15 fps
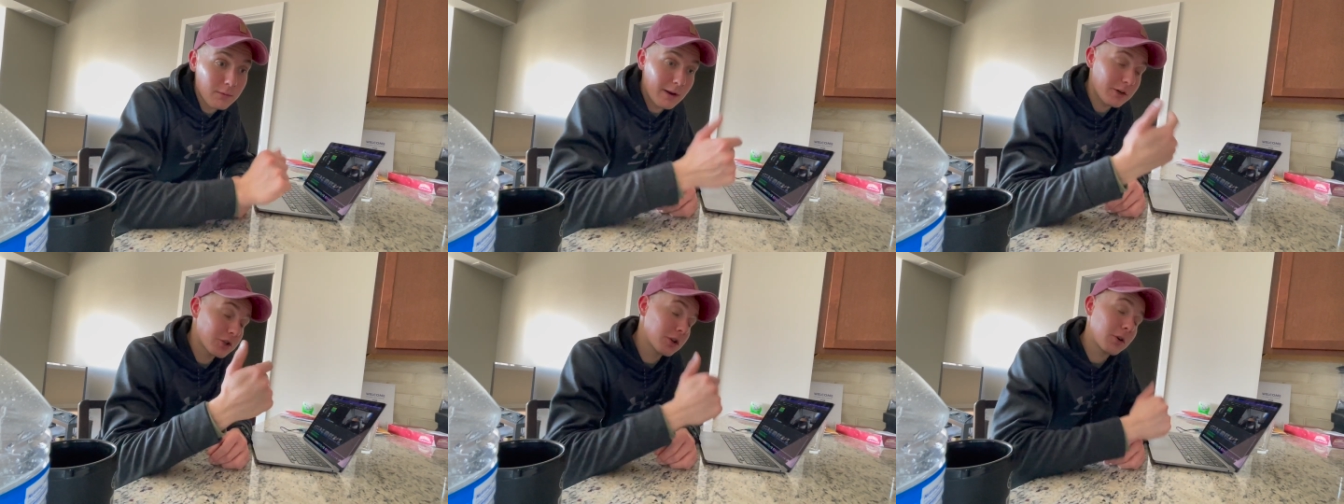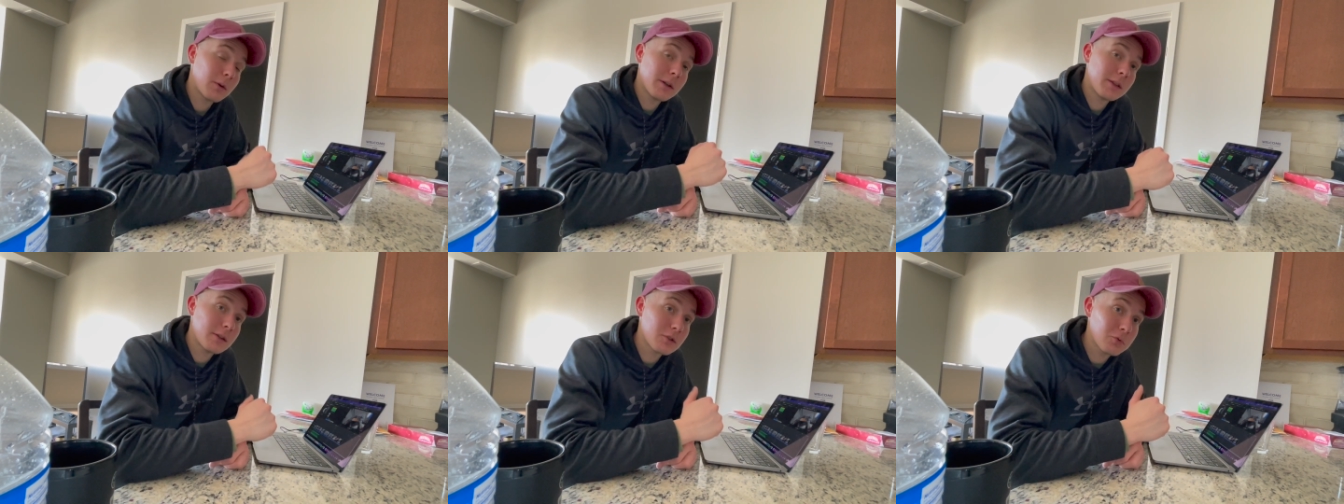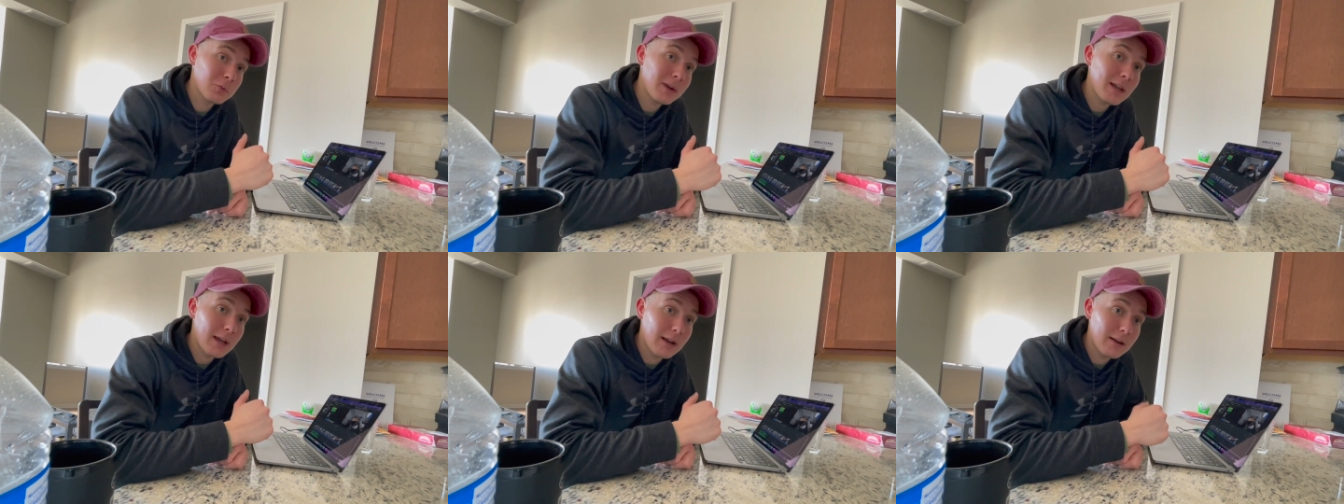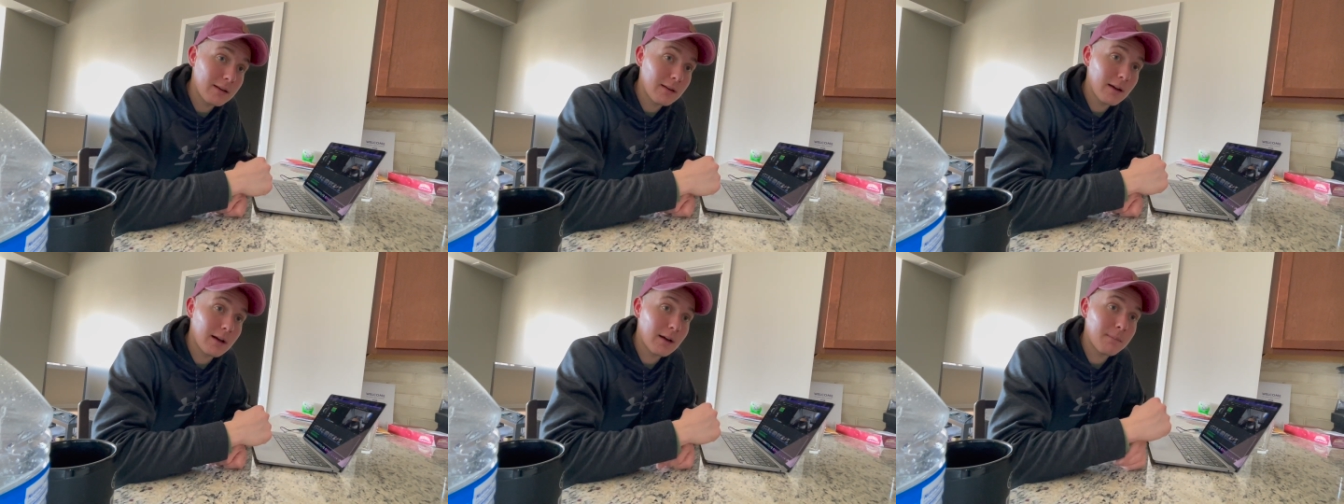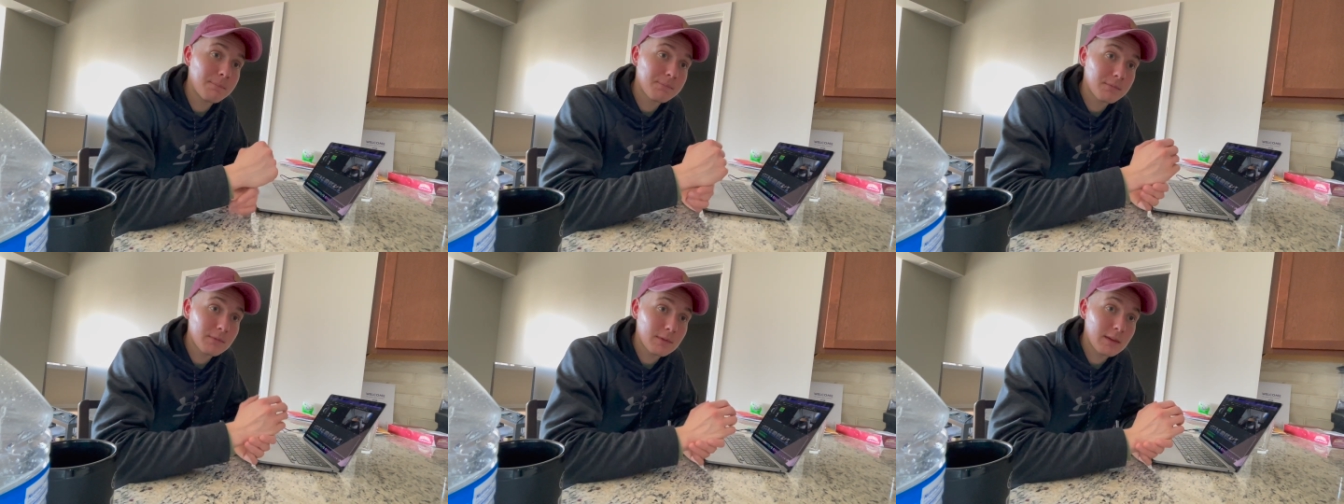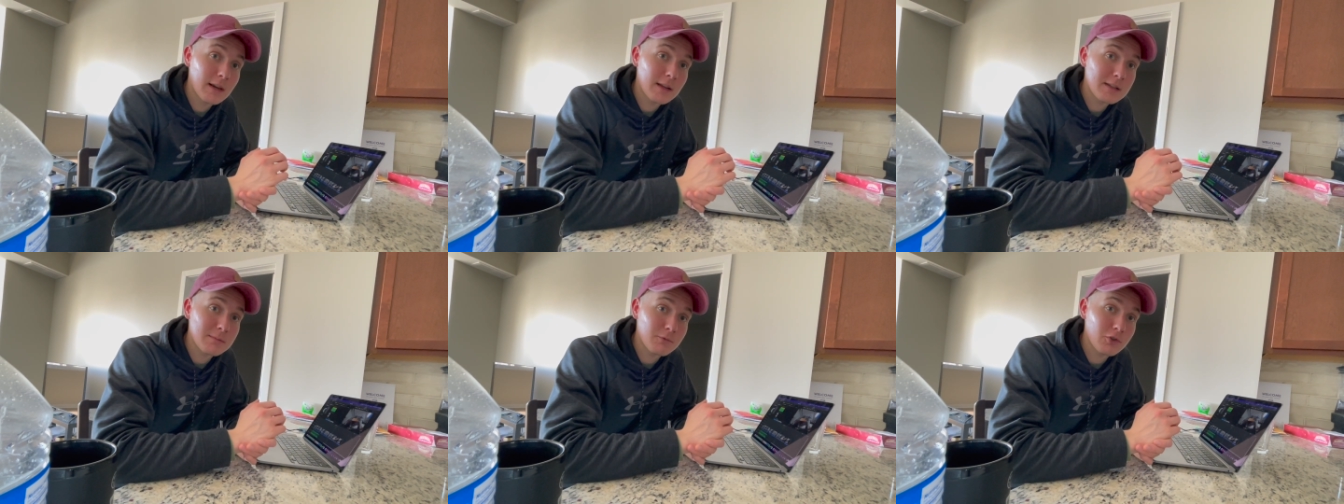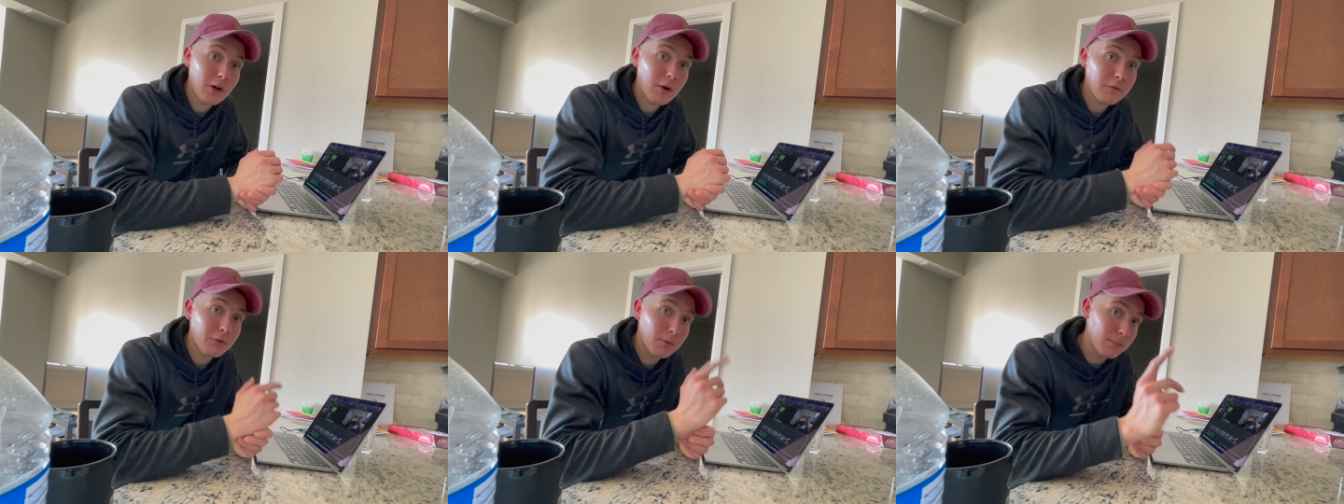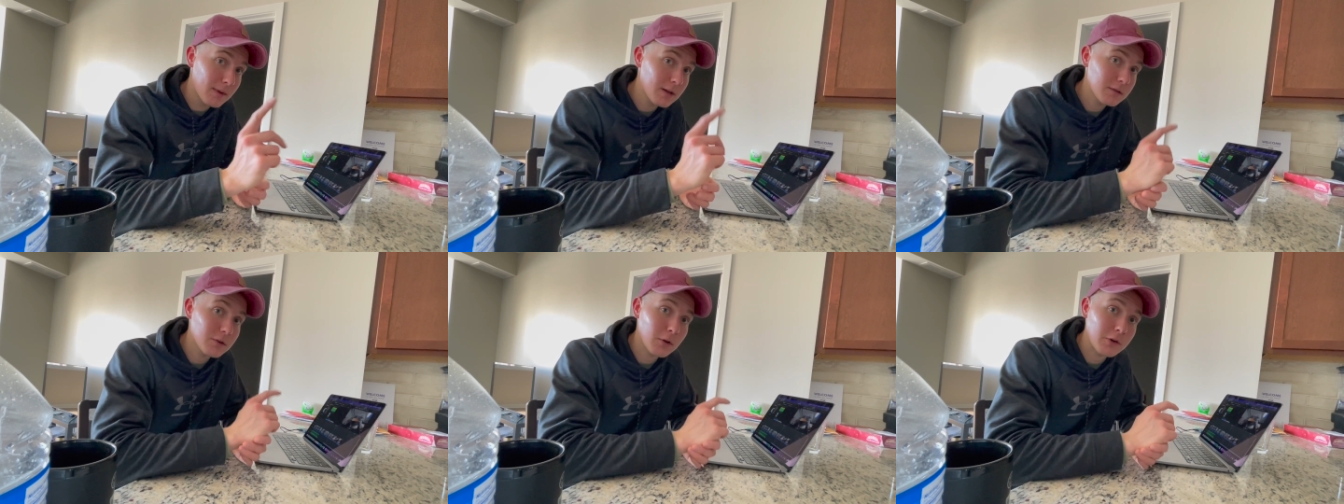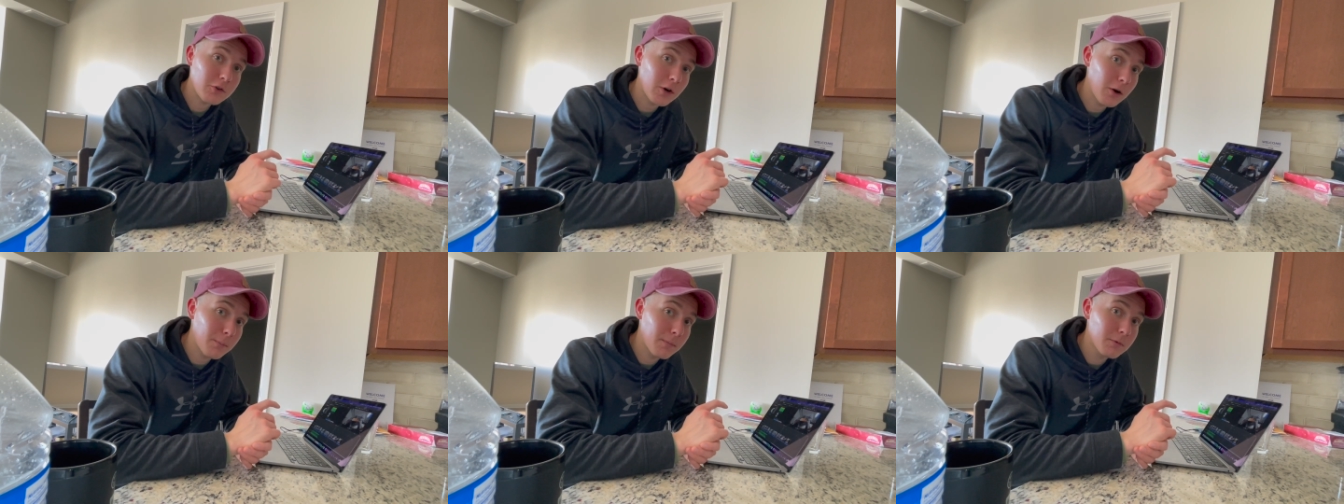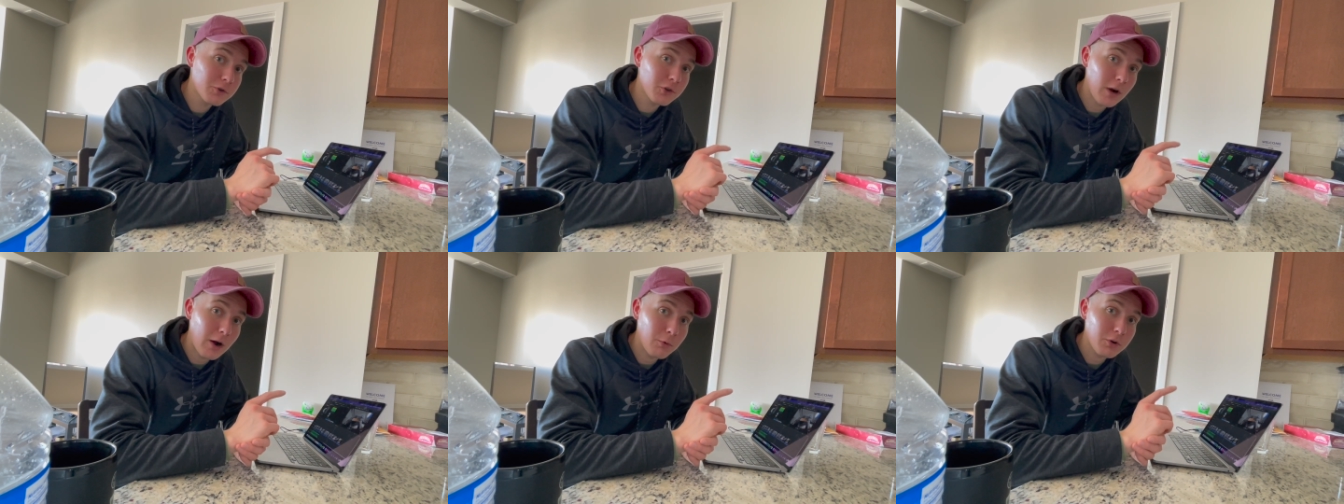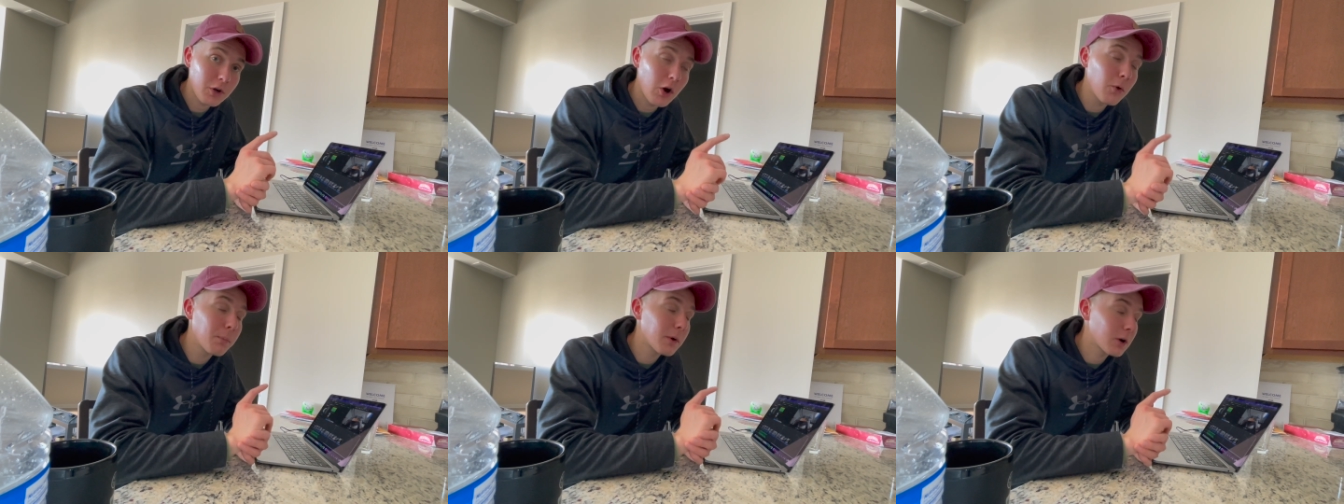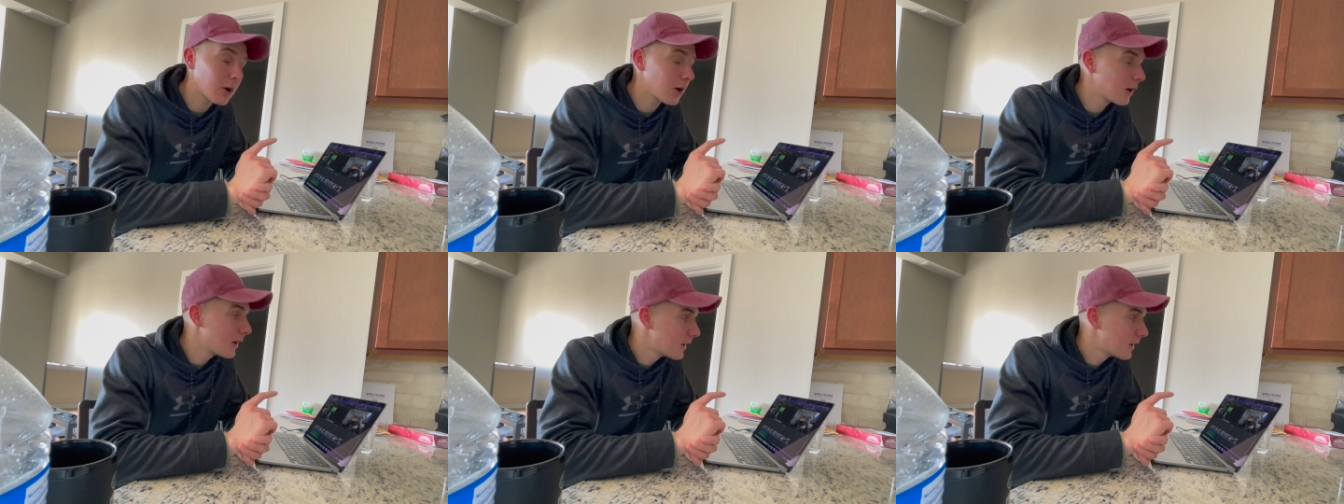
I'm actually going this weekend um, to get some trout for Minnesota Trout, trout Opener.